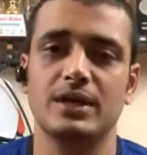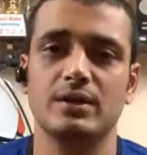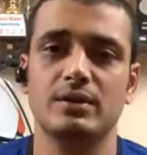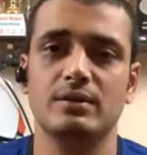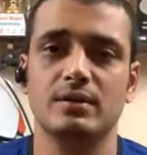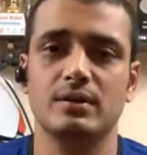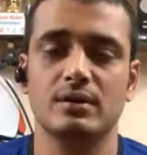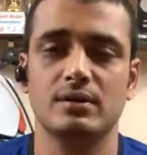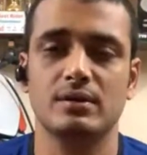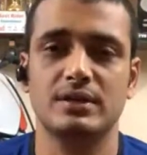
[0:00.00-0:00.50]
they
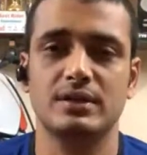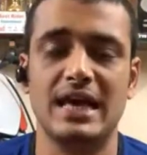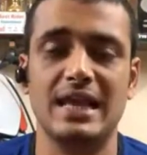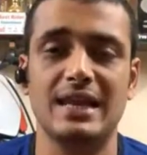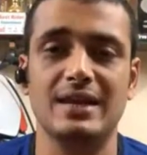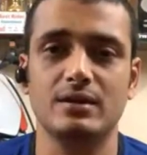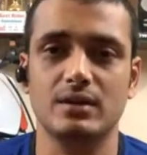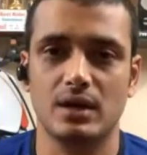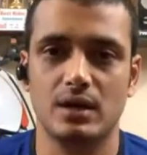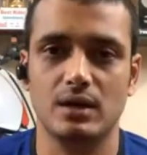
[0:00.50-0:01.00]

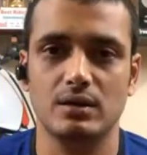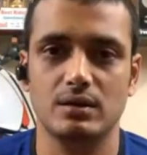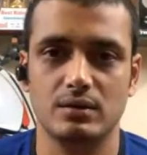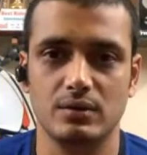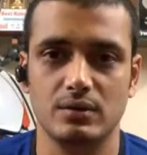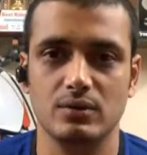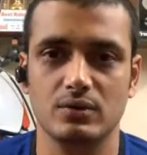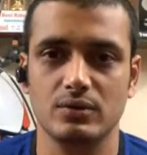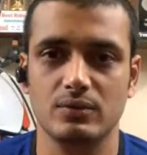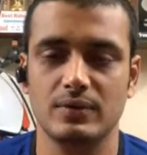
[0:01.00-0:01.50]
talent hunt.
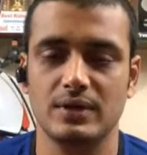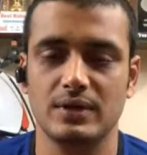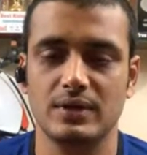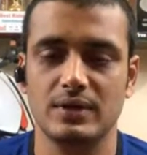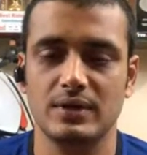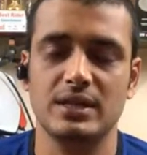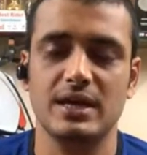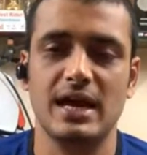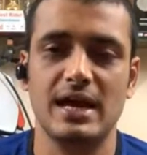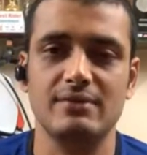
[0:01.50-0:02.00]
You know
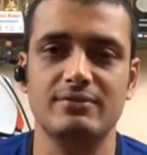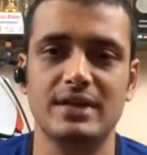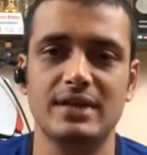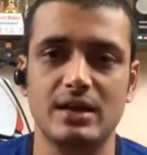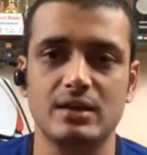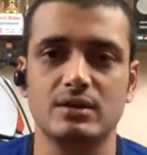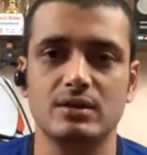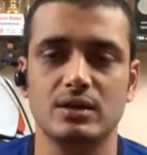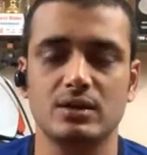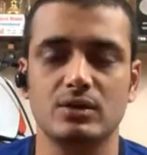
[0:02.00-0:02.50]
where, where they
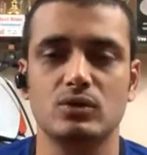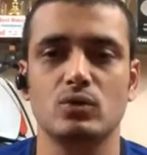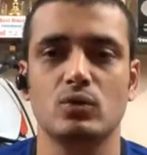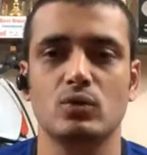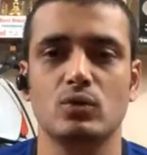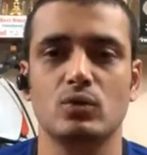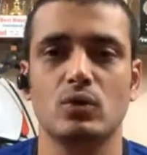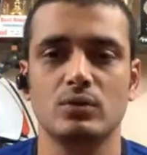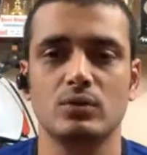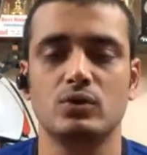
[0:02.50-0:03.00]
have talent hunt
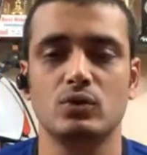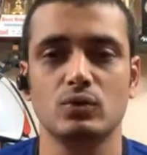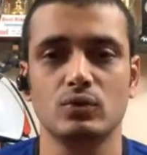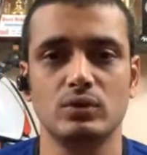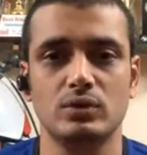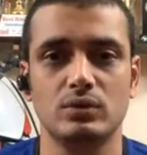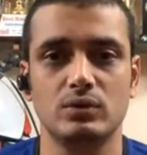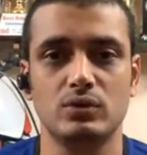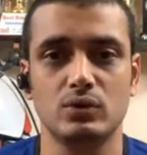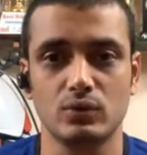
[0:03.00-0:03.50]
through
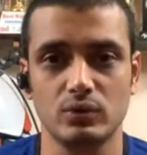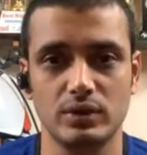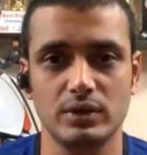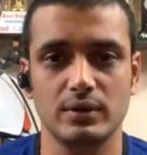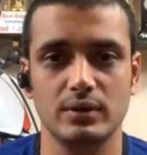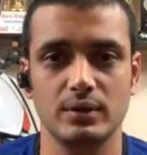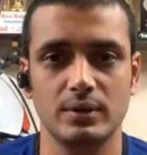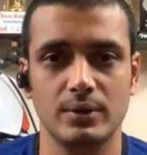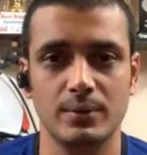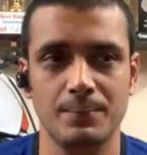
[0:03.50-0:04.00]
through through
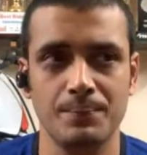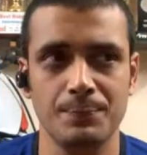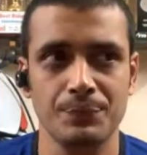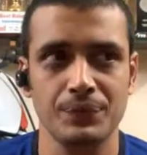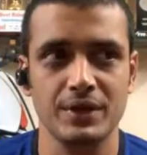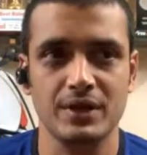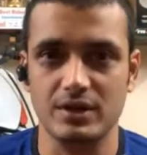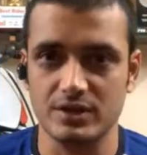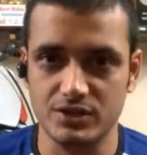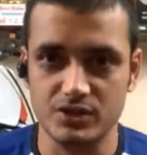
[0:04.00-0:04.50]
the
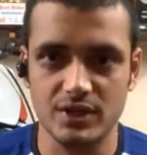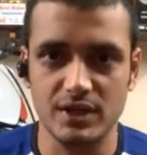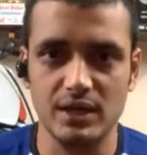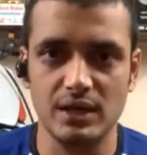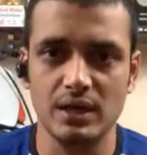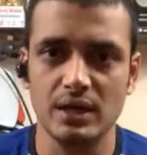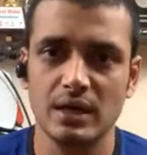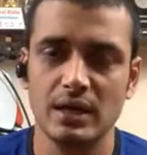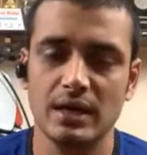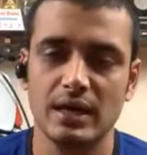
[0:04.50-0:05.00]

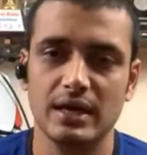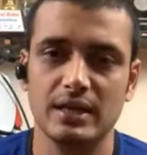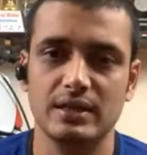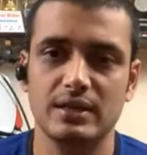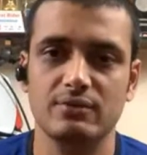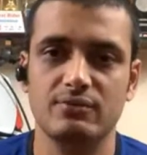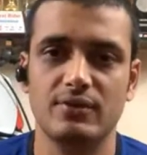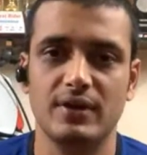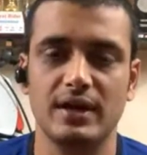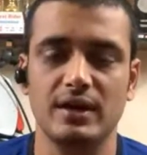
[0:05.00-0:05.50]
country,
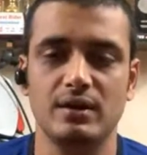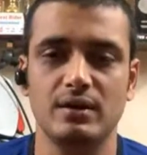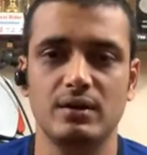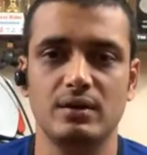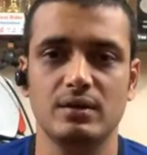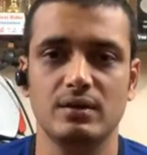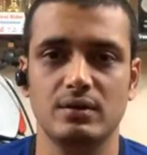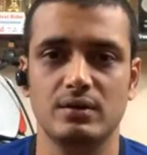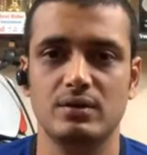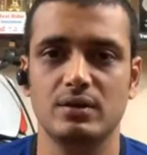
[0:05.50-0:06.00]
and they
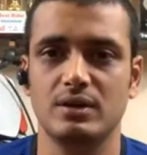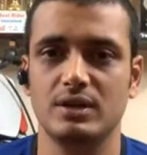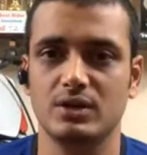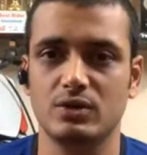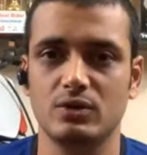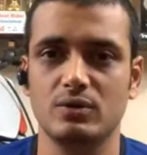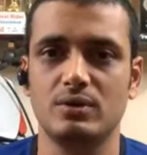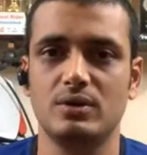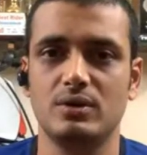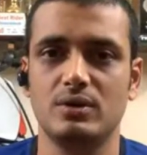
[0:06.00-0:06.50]
find
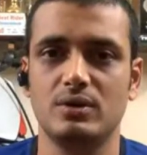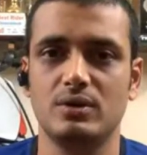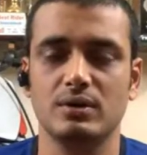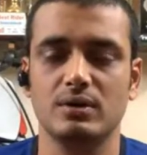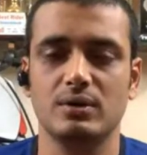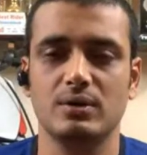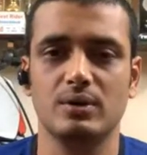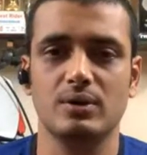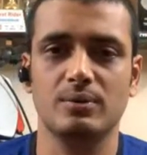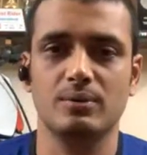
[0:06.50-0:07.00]
really good
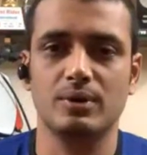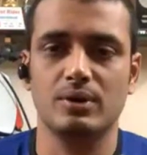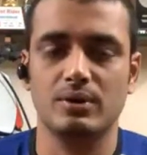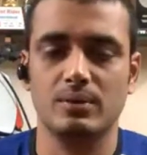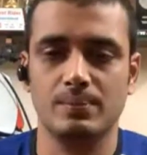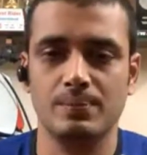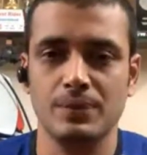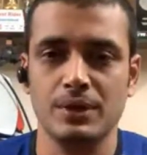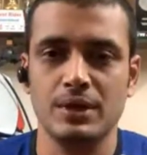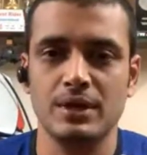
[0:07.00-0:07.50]

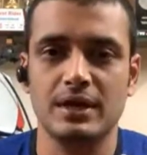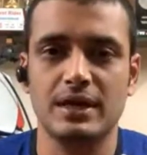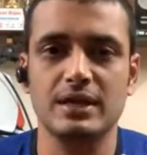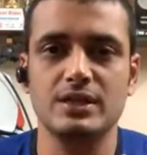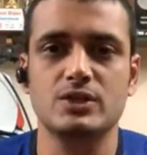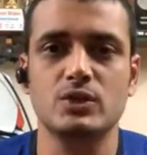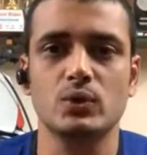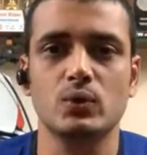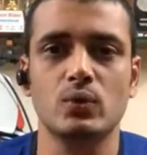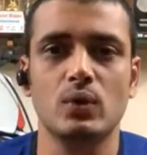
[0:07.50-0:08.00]

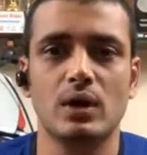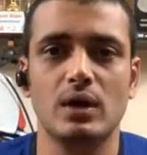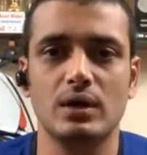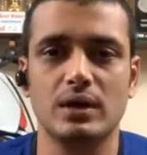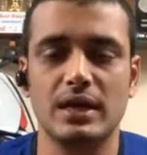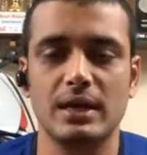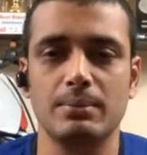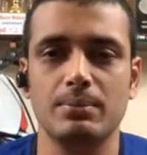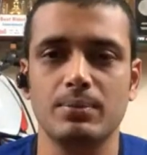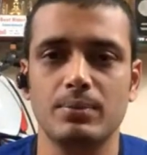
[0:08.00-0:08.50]
kids who
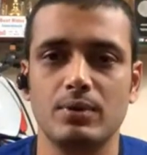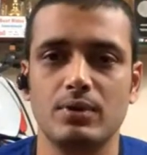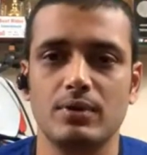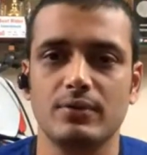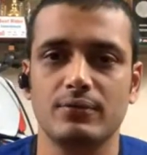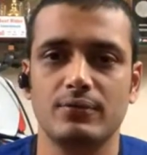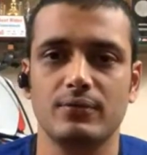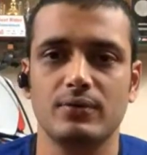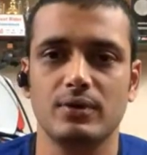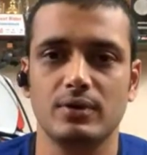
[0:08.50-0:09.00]
are capable
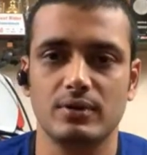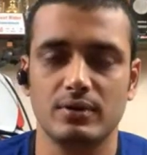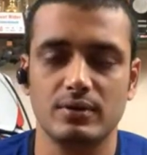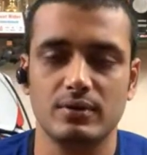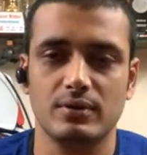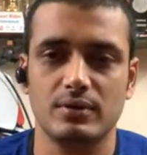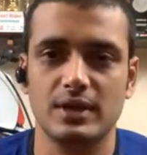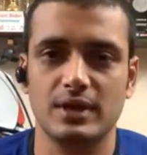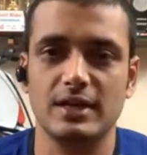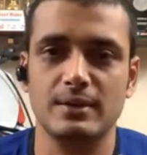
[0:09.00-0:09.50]
of
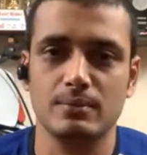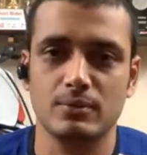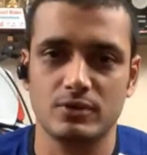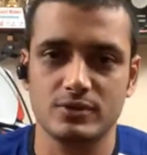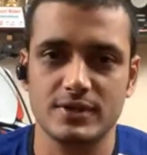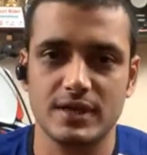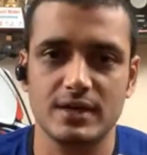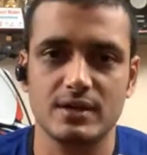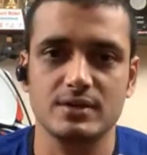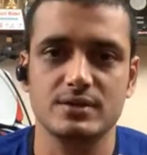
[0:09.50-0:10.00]
riding
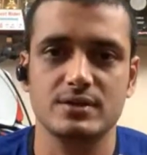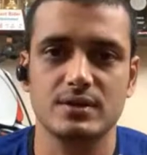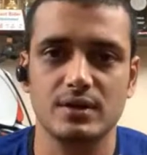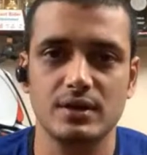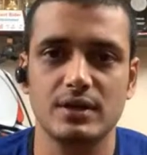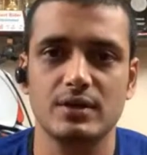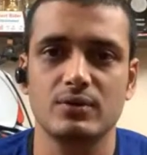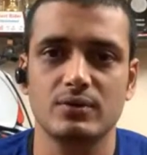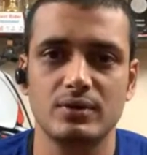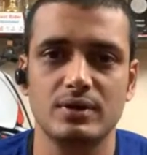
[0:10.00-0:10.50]
motorcycles
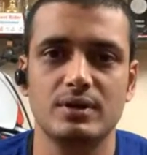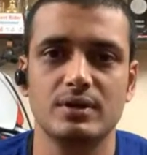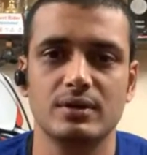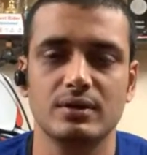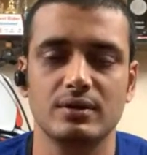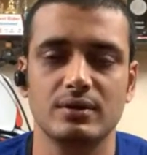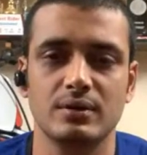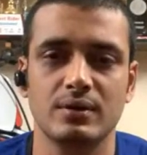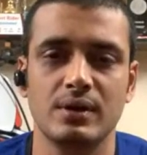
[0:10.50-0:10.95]
really good,